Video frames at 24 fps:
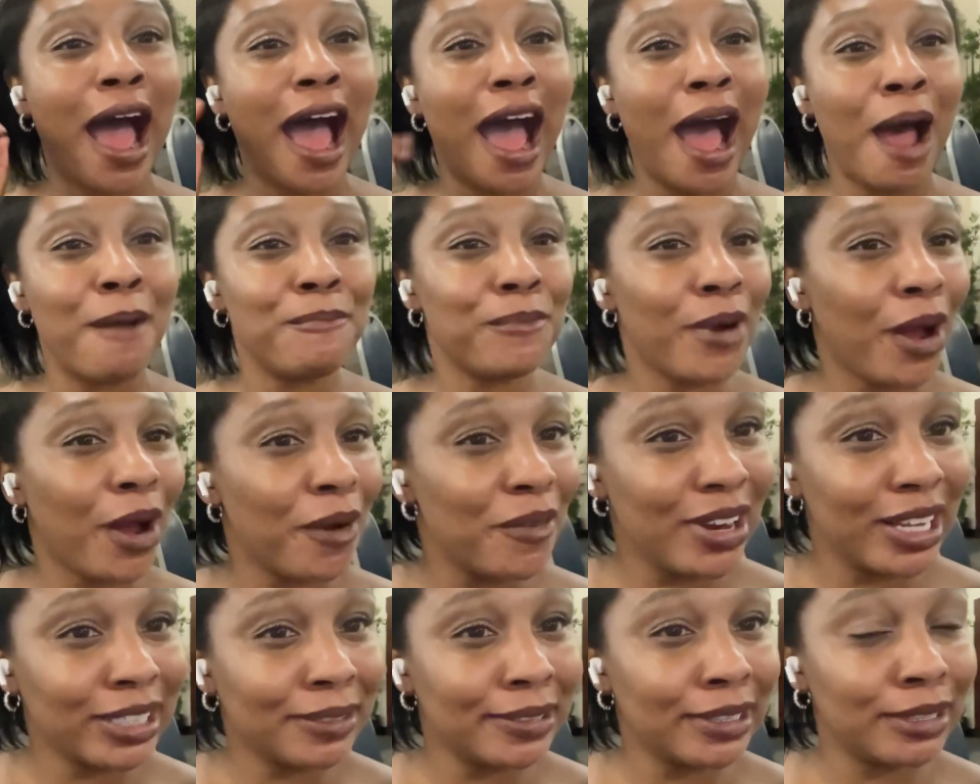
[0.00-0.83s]
I'm probably
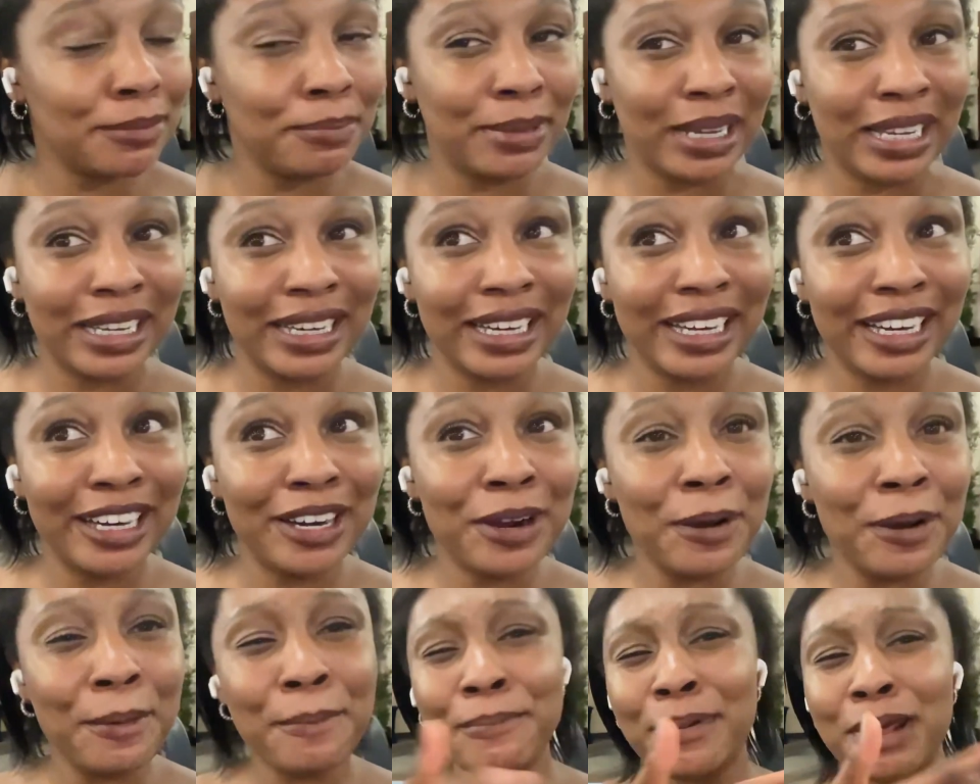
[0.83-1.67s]
not supposed to be in
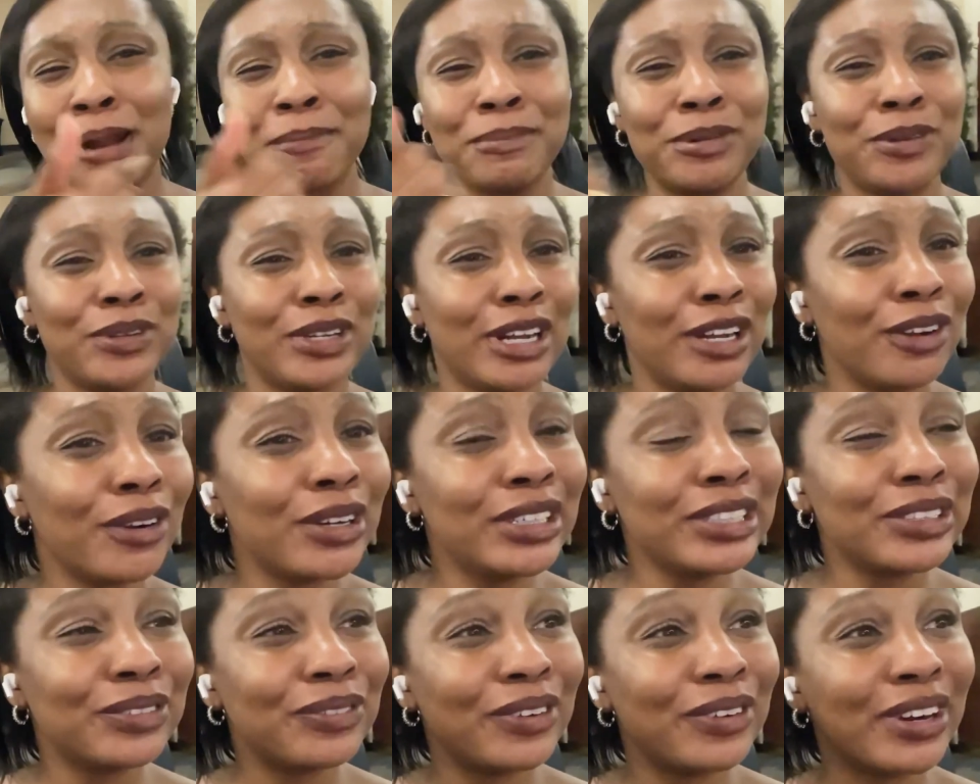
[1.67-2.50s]
here, but I'm doing the
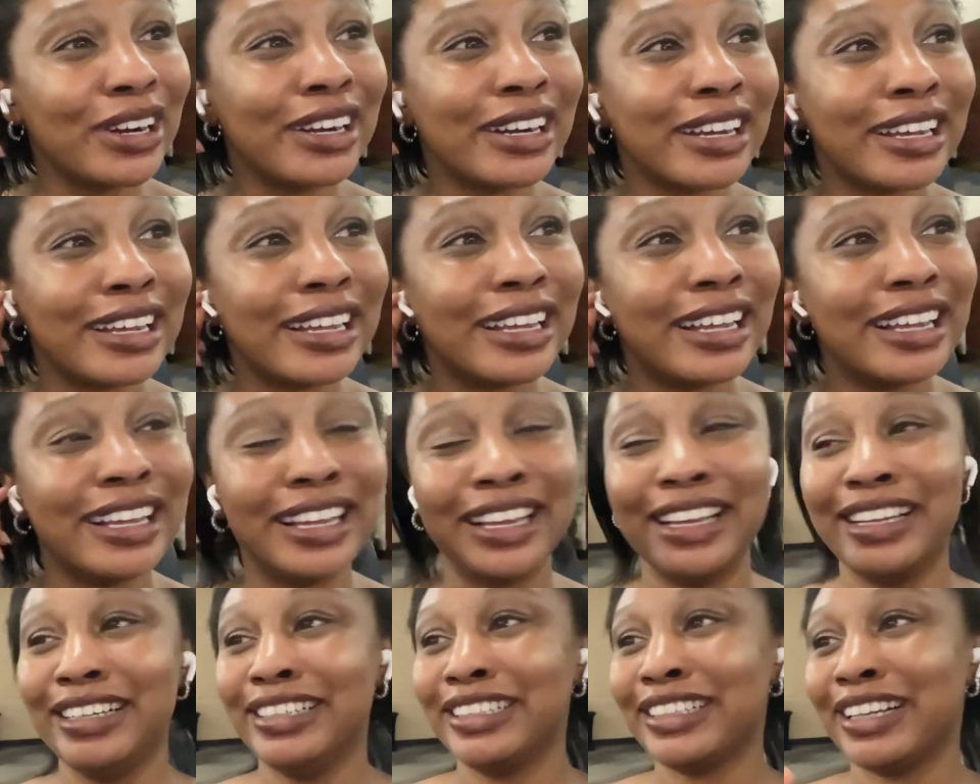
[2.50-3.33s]
Lord's work,
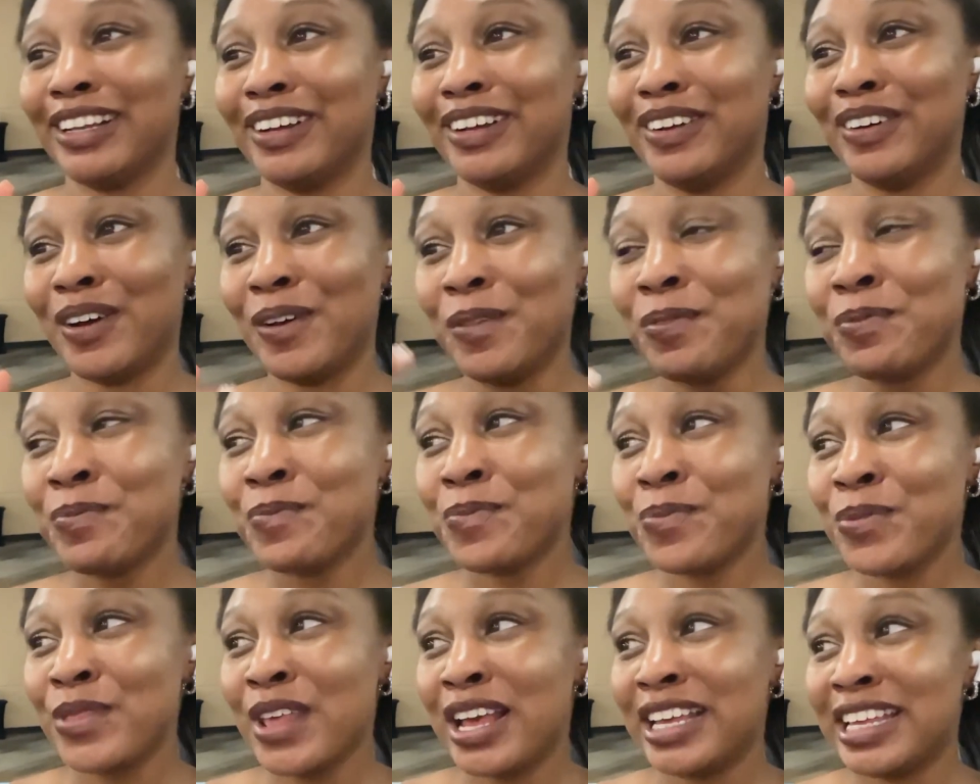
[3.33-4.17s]
and so
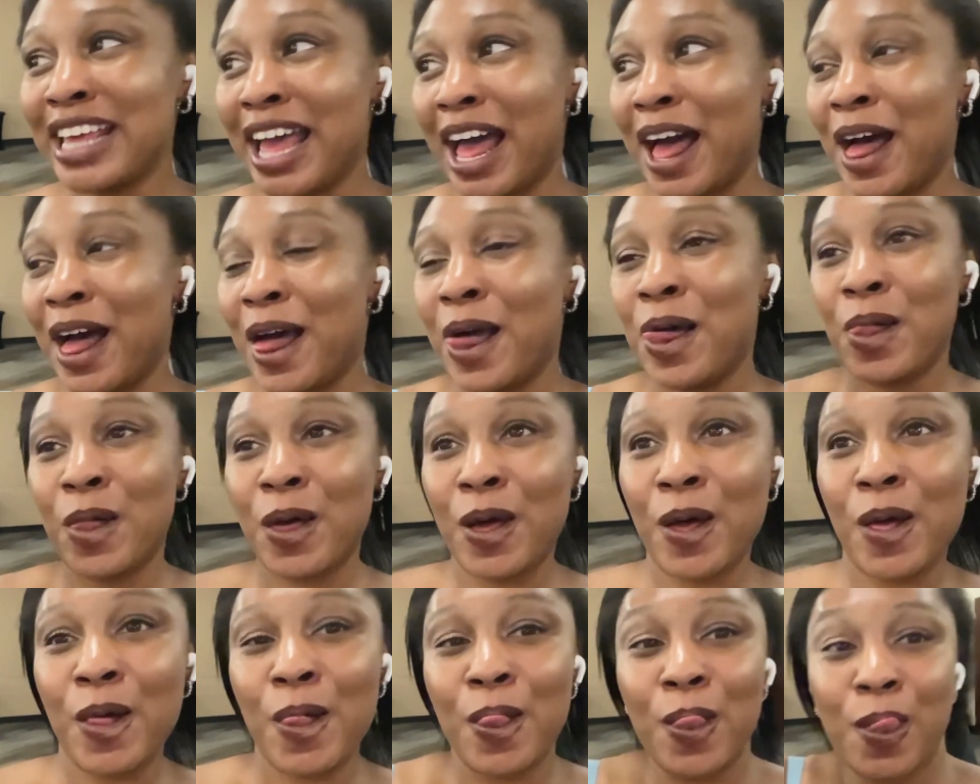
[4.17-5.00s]
yeah,
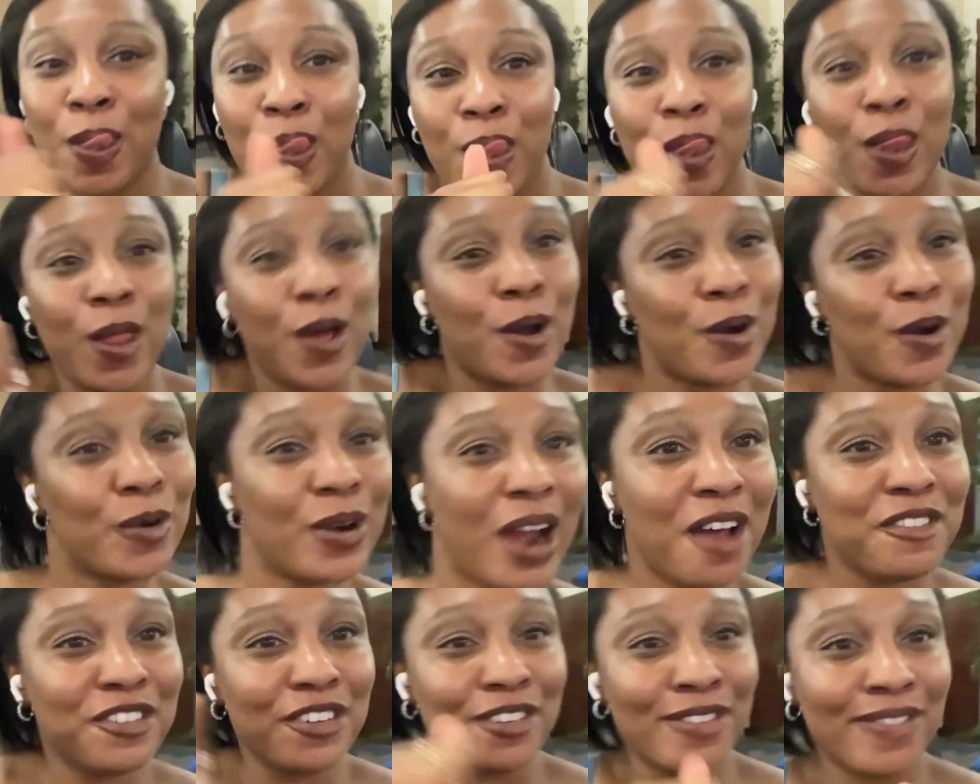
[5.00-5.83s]
we're
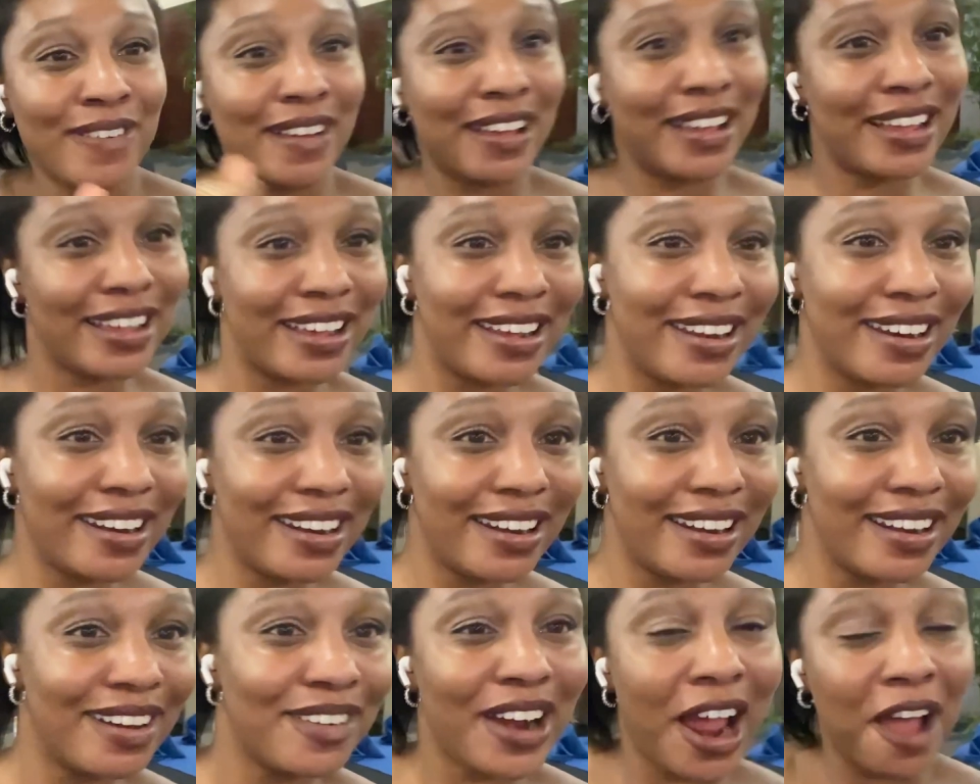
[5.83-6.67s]
having
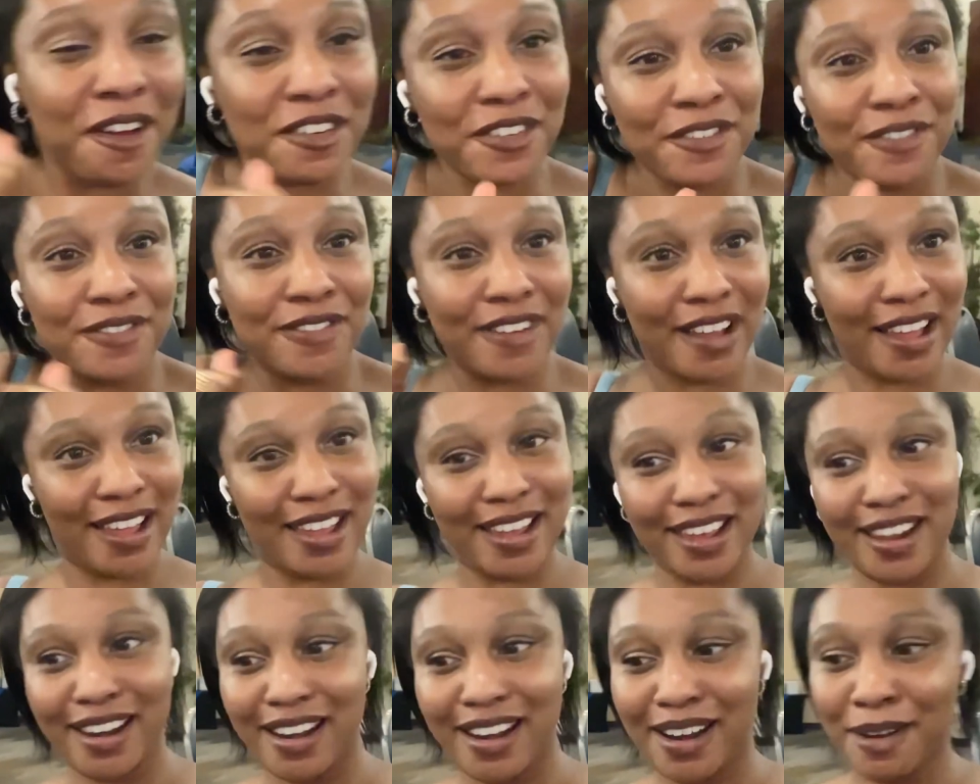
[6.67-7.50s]
fun, we're having
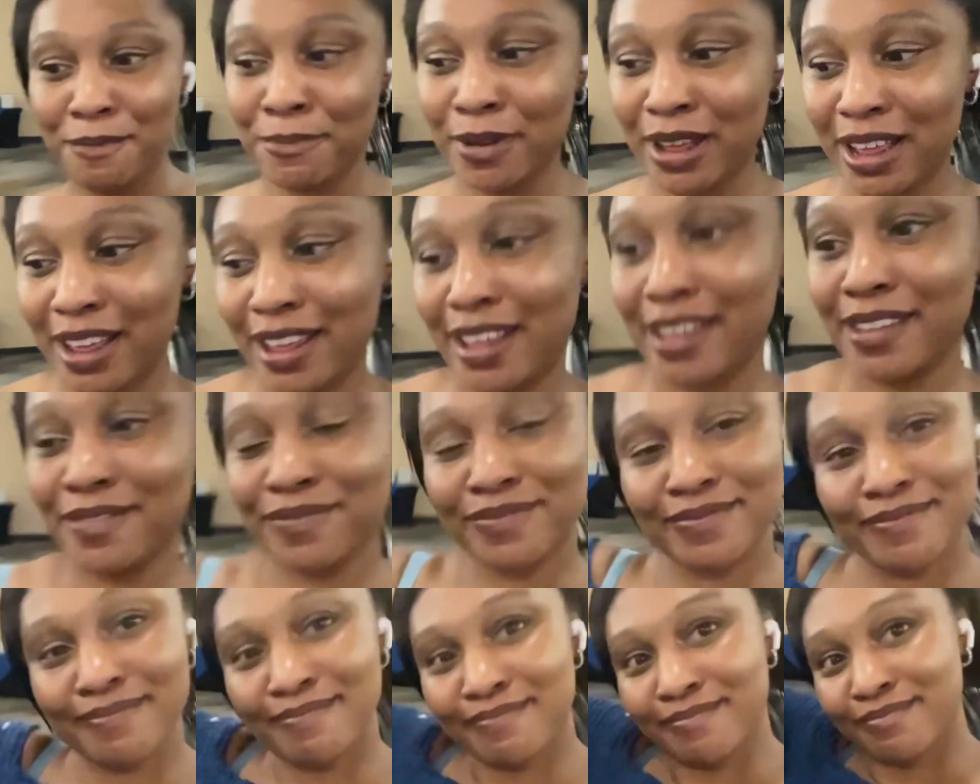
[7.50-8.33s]
fun, but
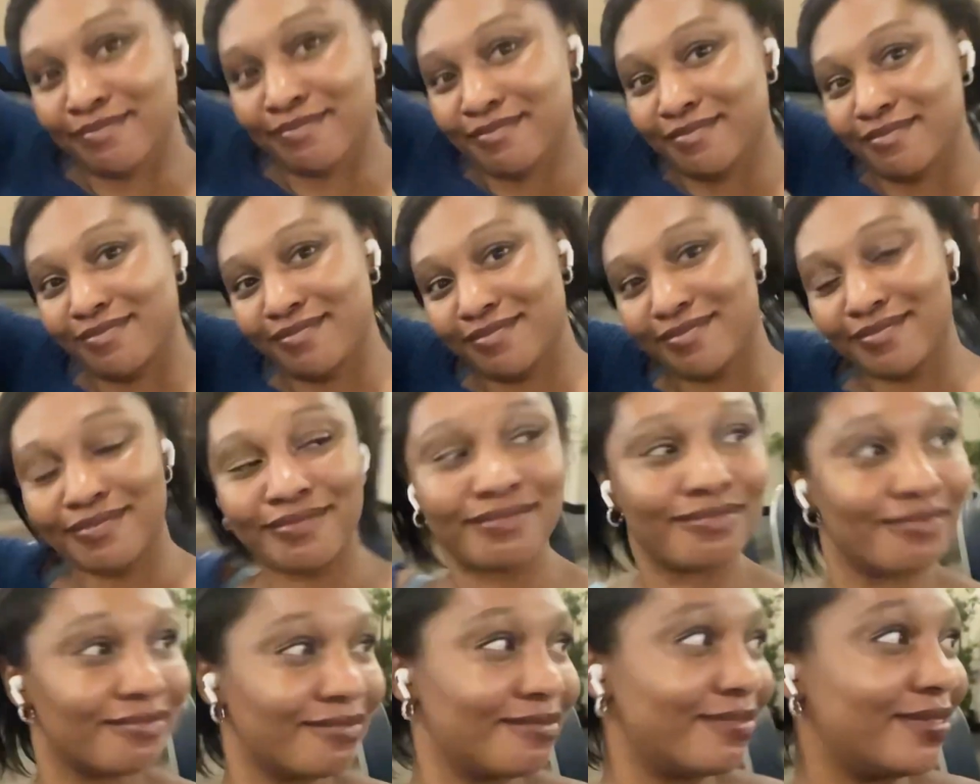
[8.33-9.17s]

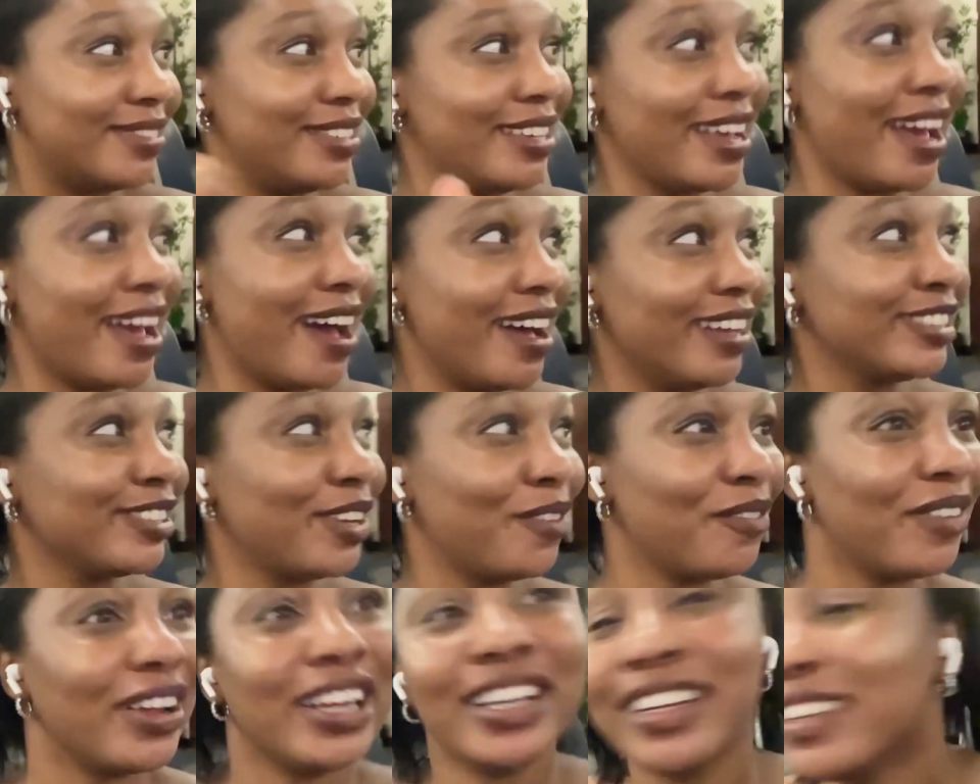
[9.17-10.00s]
yeah, so
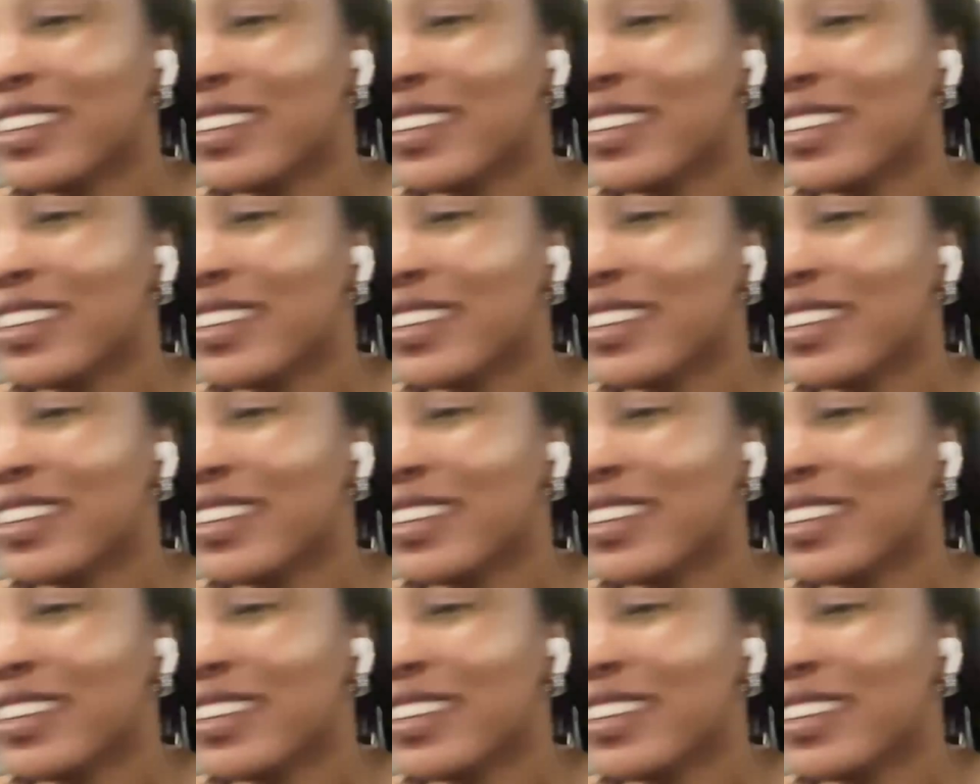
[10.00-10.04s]
I'm like